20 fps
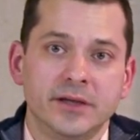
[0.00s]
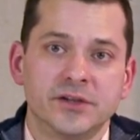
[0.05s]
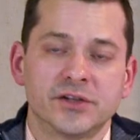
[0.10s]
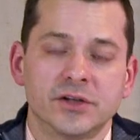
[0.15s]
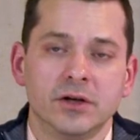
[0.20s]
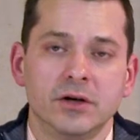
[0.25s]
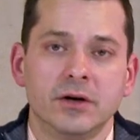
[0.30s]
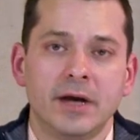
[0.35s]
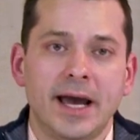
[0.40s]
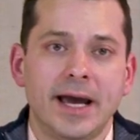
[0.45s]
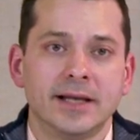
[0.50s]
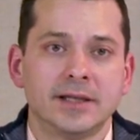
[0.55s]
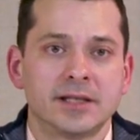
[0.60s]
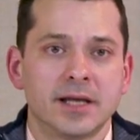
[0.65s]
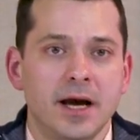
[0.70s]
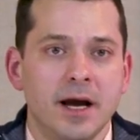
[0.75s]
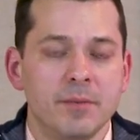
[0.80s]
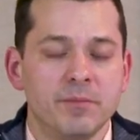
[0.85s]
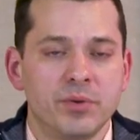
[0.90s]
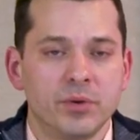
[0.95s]
So at
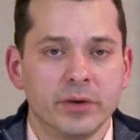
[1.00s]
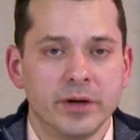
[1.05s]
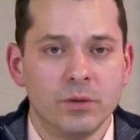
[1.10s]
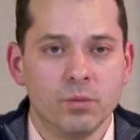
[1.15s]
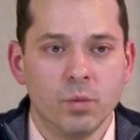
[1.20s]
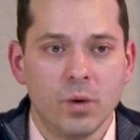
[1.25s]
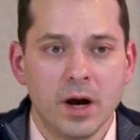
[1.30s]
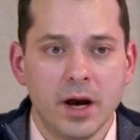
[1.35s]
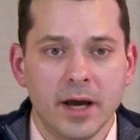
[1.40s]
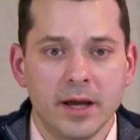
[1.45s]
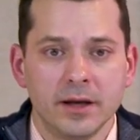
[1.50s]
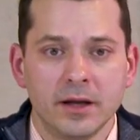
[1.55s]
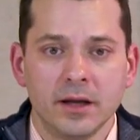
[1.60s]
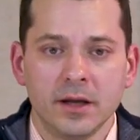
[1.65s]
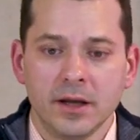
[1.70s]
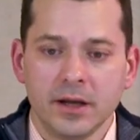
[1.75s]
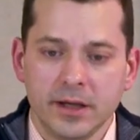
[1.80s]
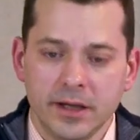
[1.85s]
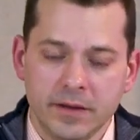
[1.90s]
time point one,